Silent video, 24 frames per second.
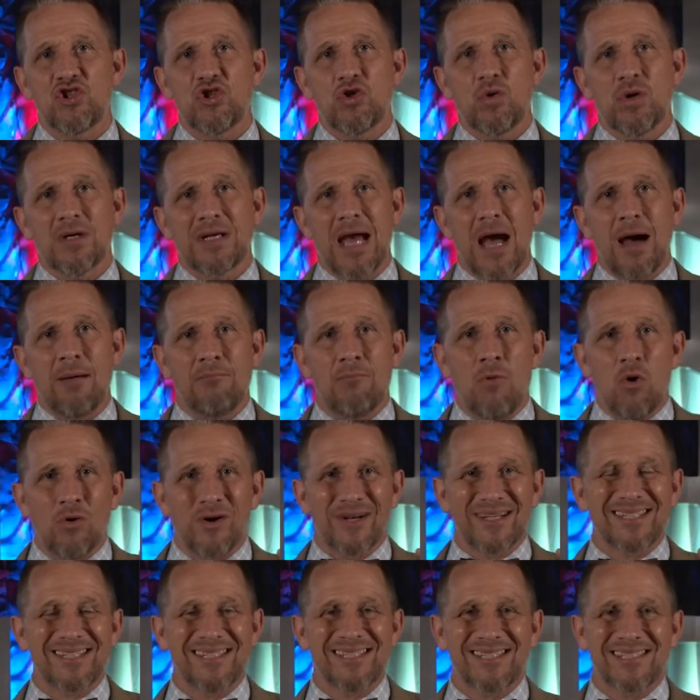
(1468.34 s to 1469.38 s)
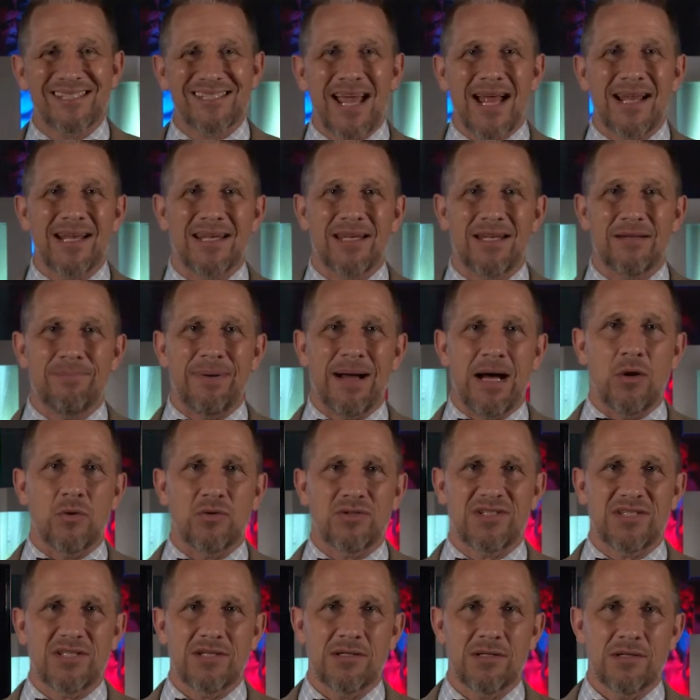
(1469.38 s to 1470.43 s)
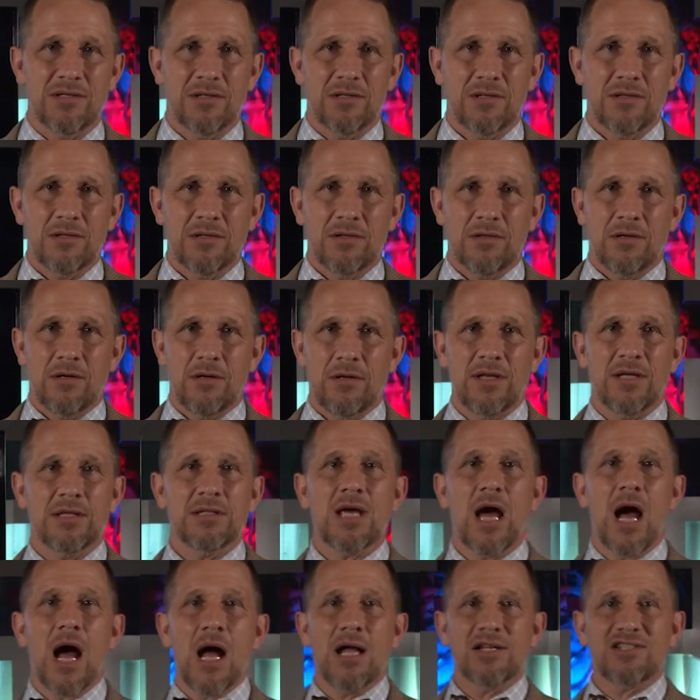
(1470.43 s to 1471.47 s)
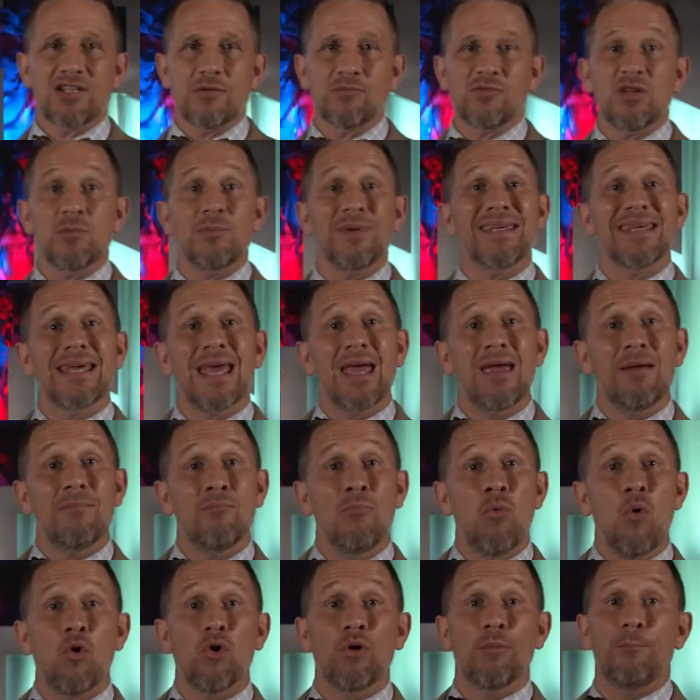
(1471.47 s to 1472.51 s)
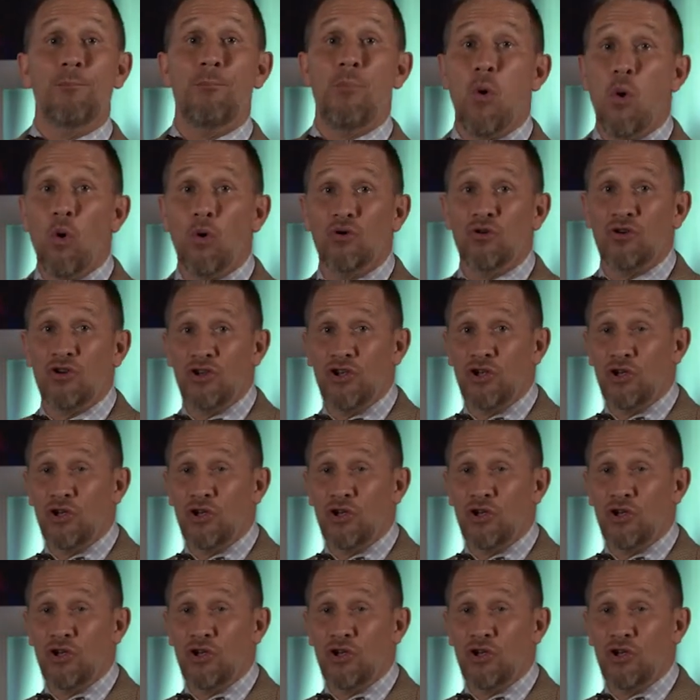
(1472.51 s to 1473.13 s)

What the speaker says: you had got more excited about than God. Something became more important to